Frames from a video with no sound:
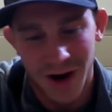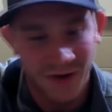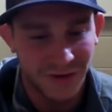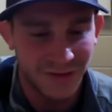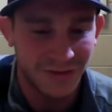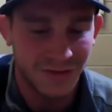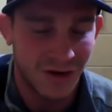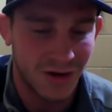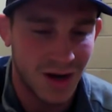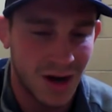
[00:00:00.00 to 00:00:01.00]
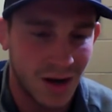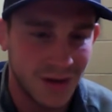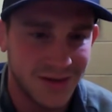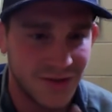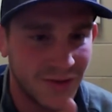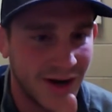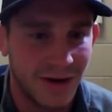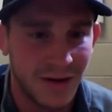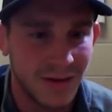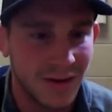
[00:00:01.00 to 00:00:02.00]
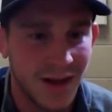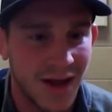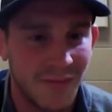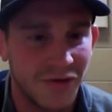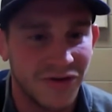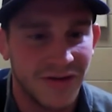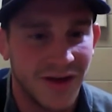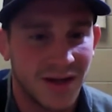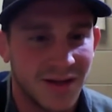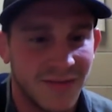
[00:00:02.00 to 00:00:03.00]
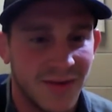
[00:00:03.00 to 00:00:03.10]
Rogers and Sean Collins, a trainer at Virginia Tech.